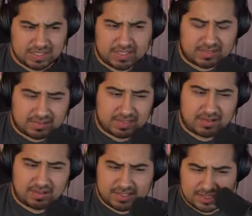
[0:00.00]
And
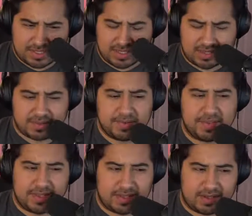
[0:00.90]
honestly, other
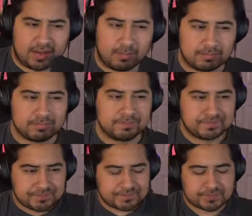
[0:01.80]
than
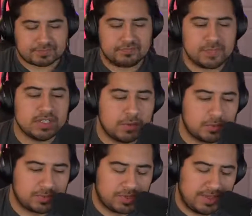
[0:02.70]
what
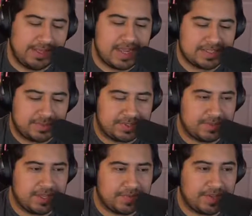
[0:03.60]
was one of the last ones I
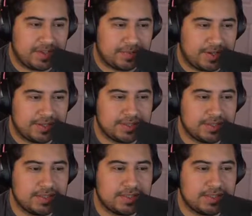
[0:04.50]
made a video on?